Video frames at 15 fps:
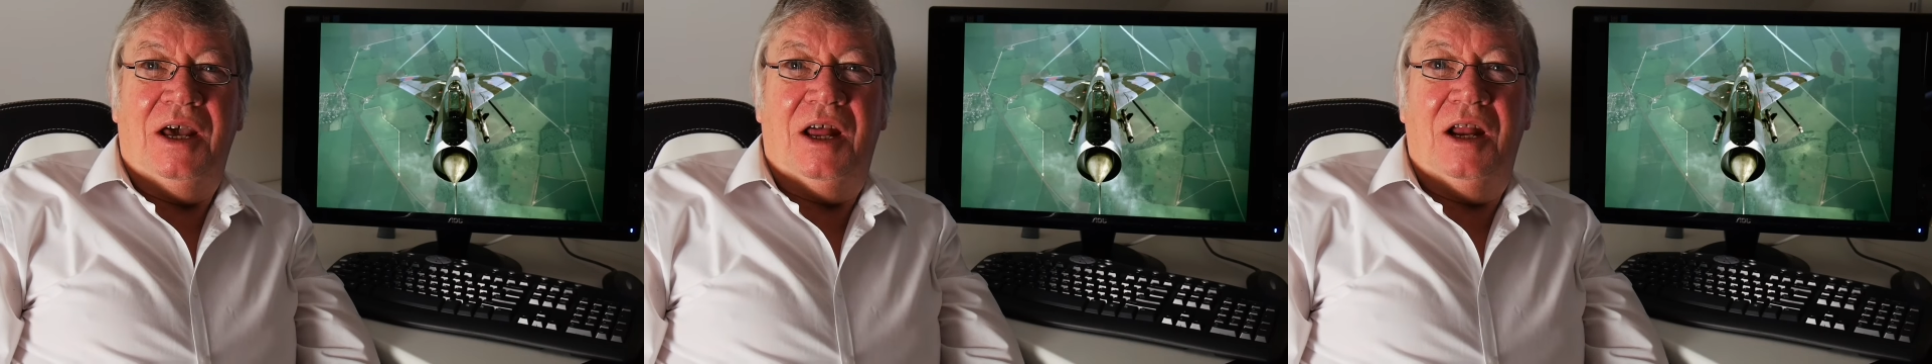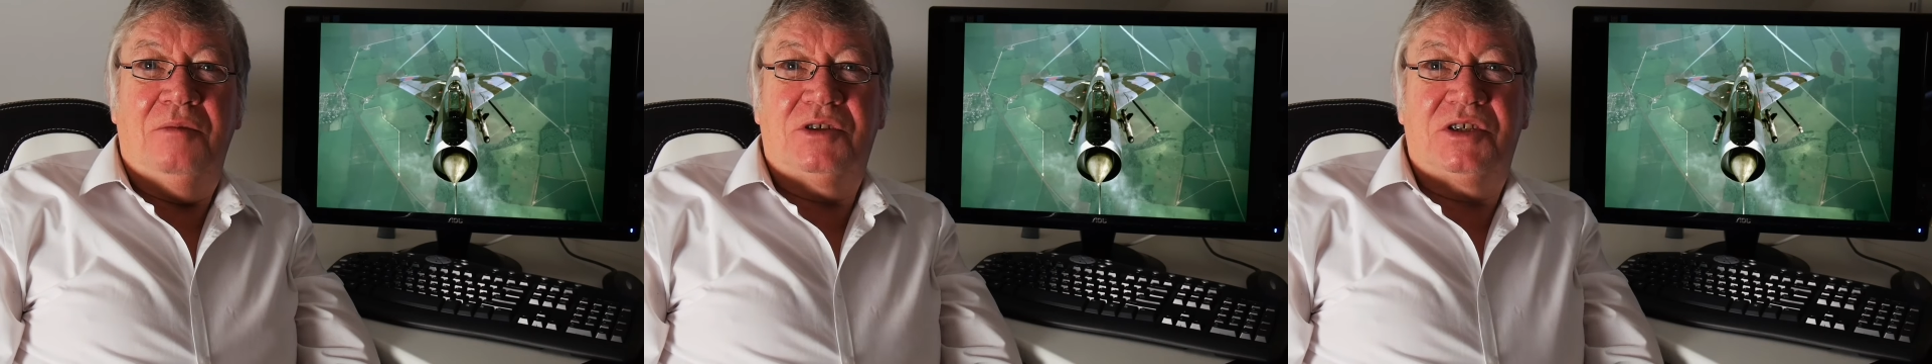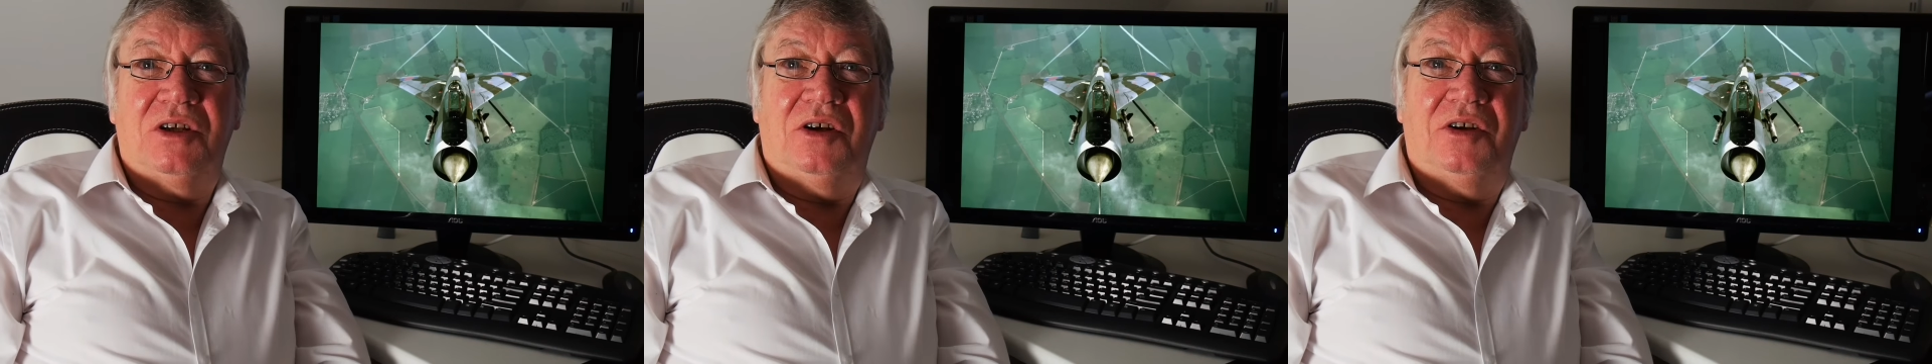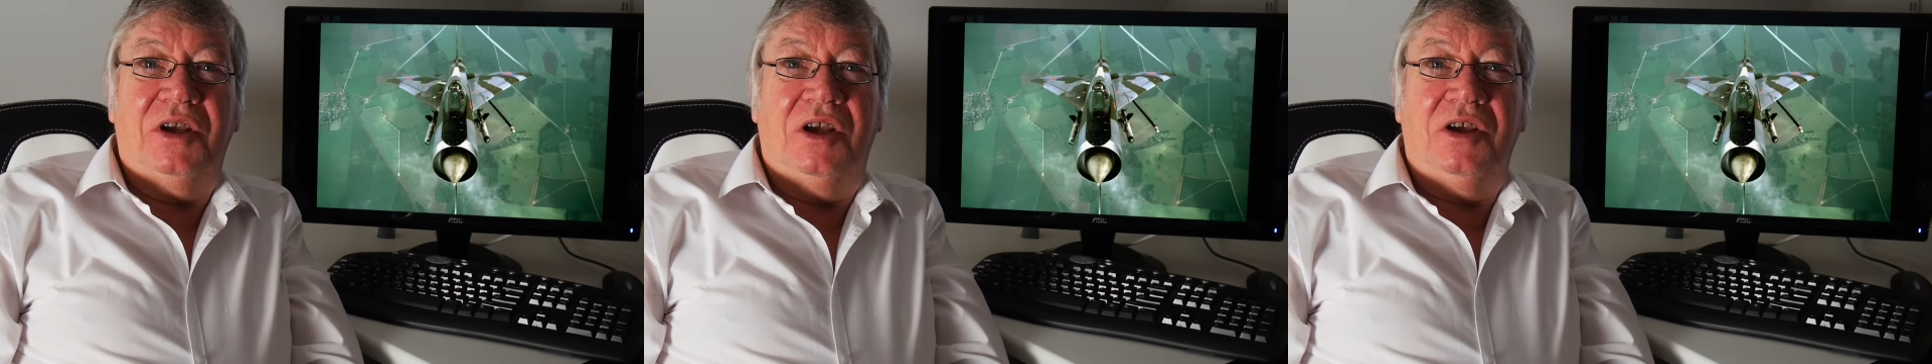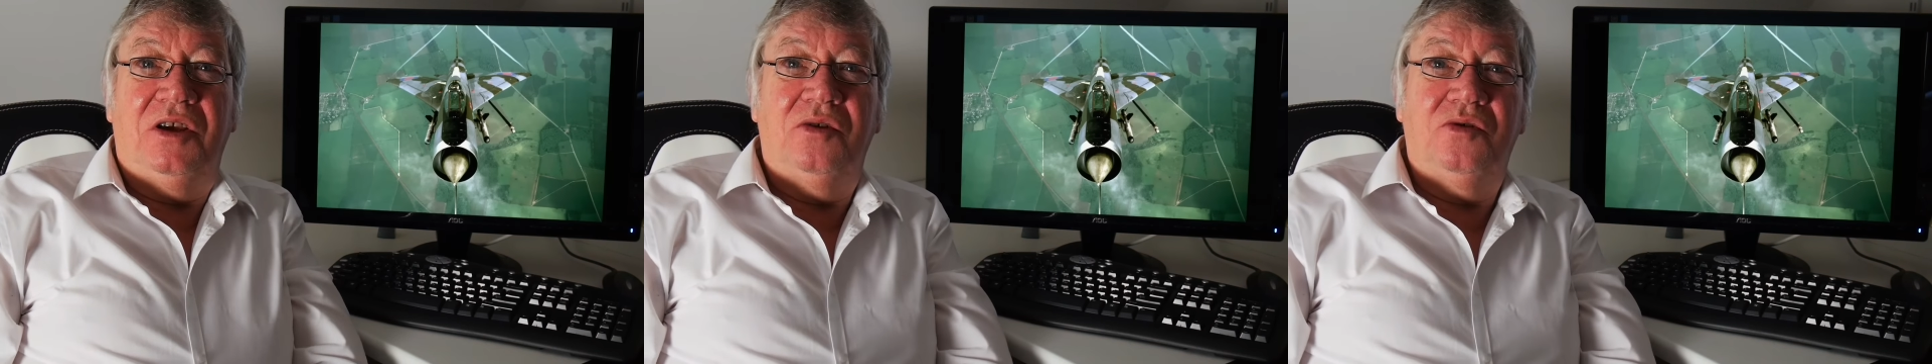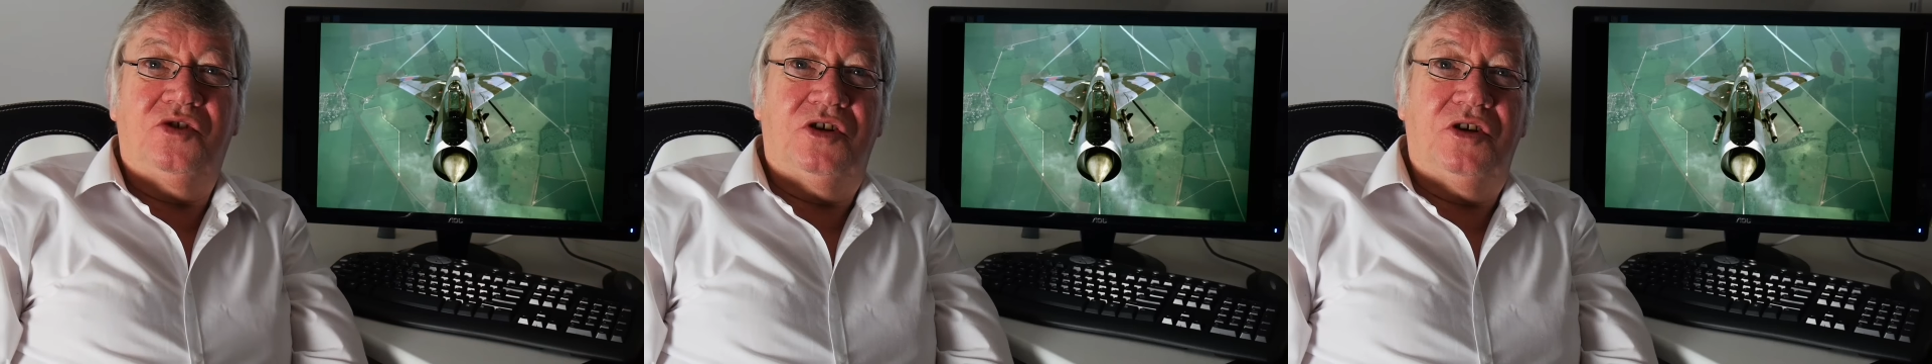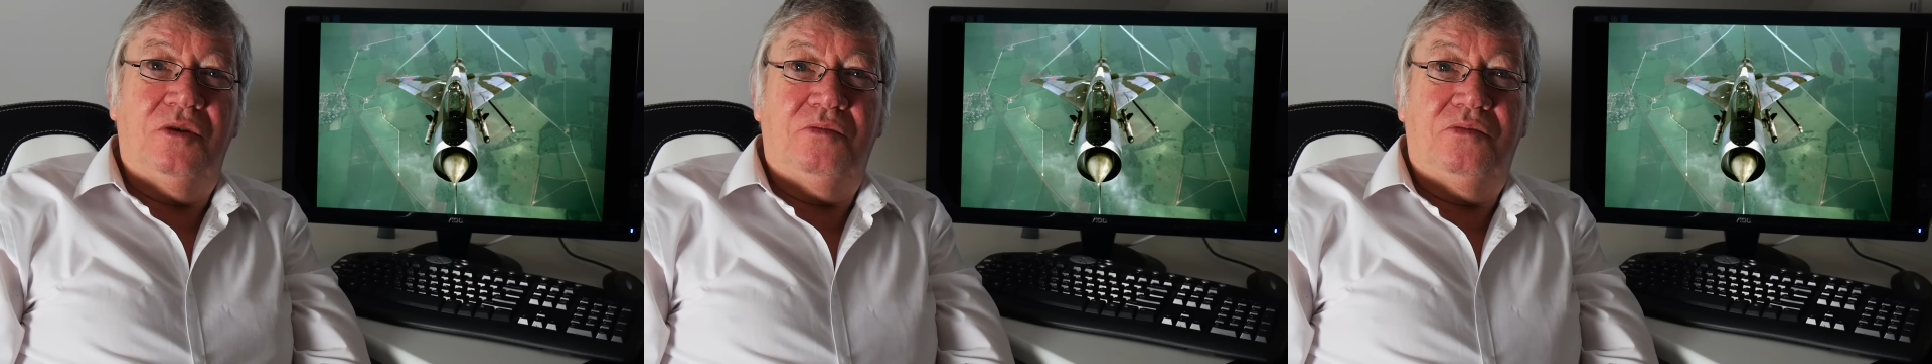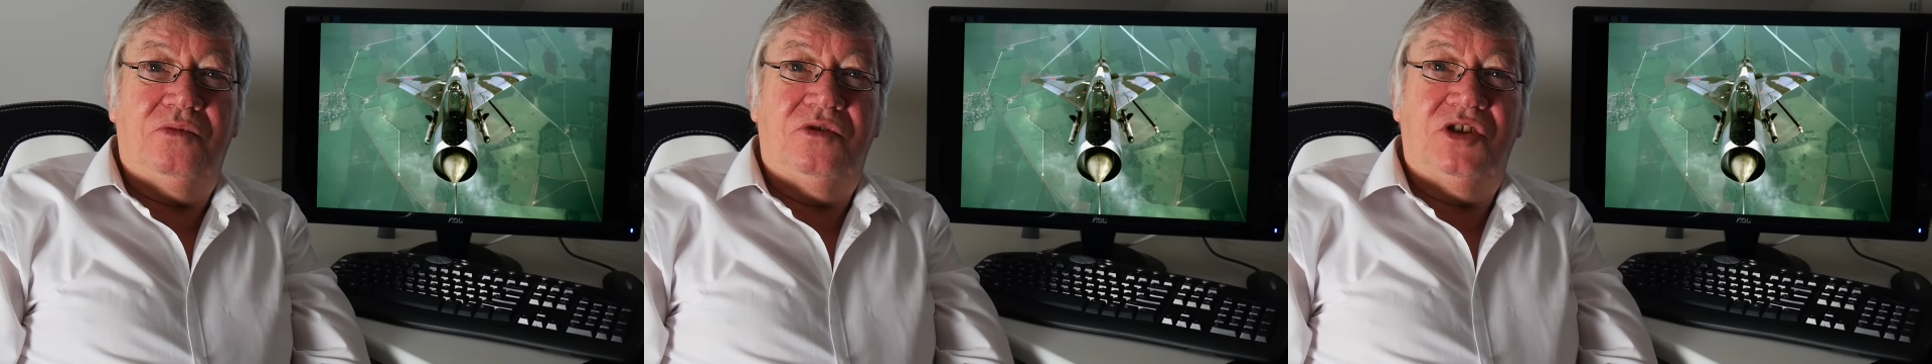and I'm starting a YouTube